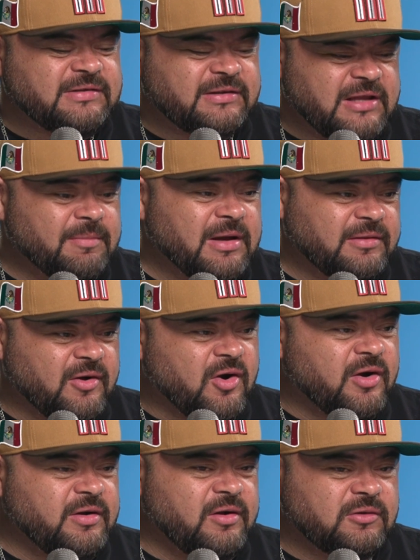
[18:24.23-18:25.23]
a team like the
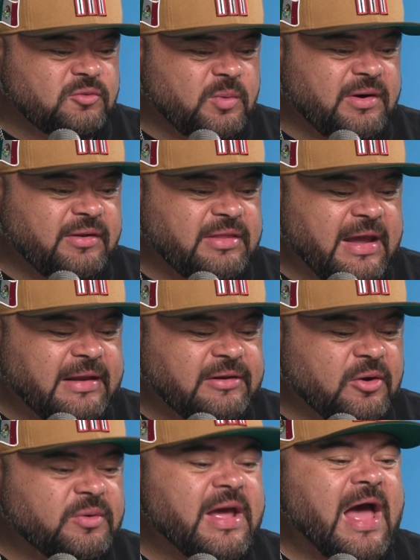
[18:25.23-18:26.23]
Cardinals where they
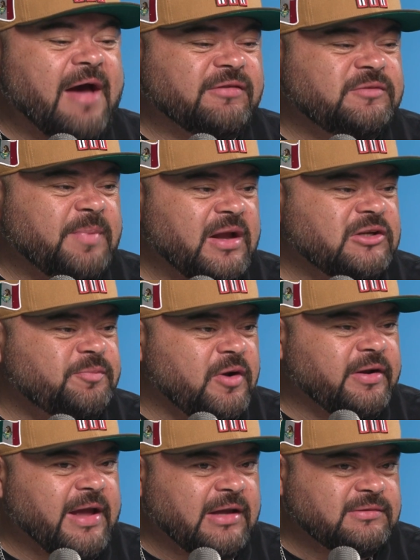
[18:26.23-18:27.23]
don't have a Spanish
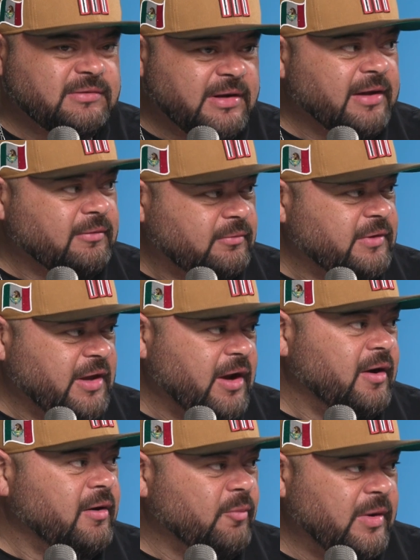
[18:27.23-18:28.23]
broadcast, like
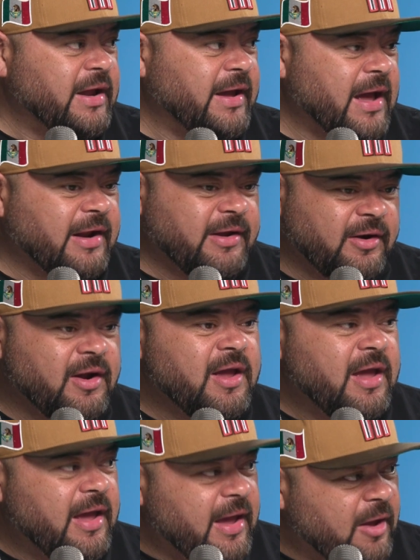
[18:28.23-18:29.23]
here when I got here
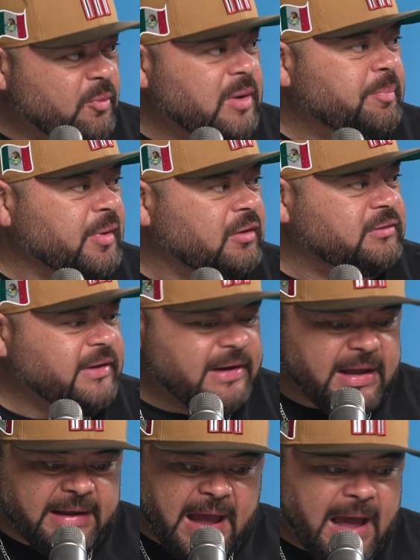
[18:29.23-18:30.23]
and we built it,
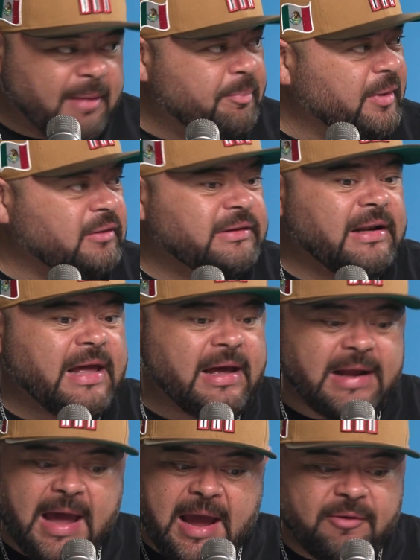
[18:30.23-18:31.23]
like I built a lot,
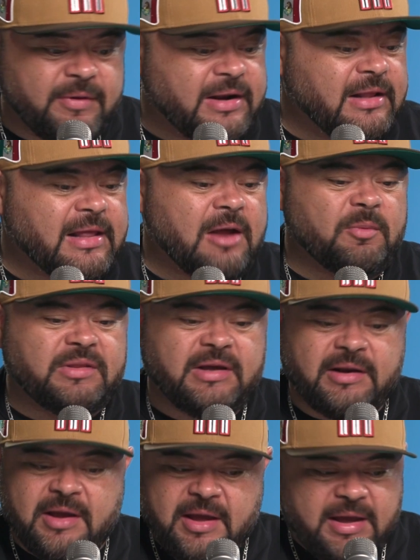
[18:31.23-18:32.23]
I ran a lot with
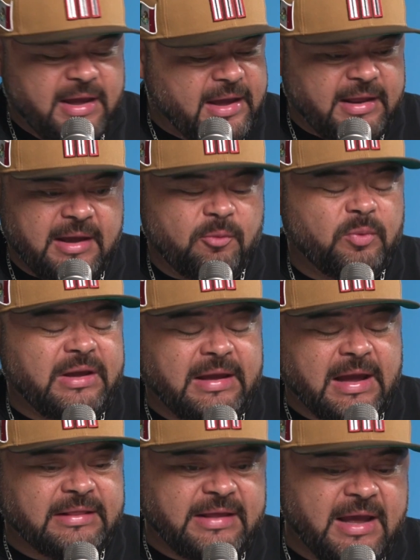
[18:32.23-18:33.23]
it, and we
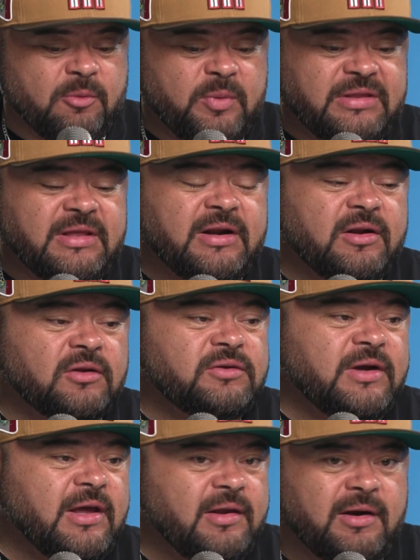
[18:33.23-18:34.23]
at the end we did it all
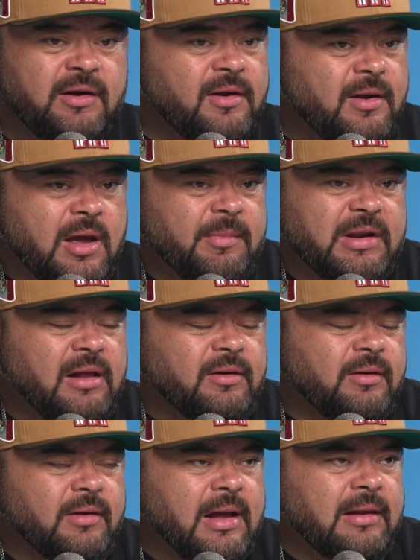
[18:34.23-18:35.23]
together. I mean, I'll
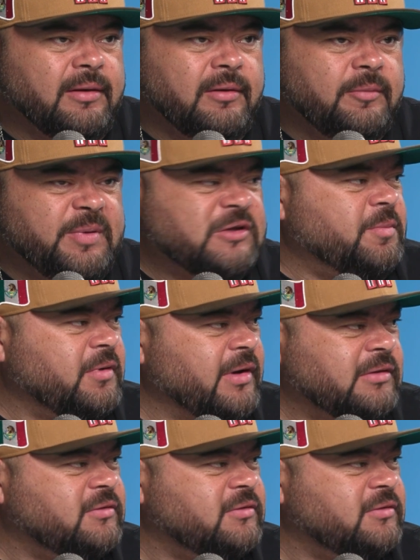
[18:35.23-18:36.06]
go to Pittsburgh and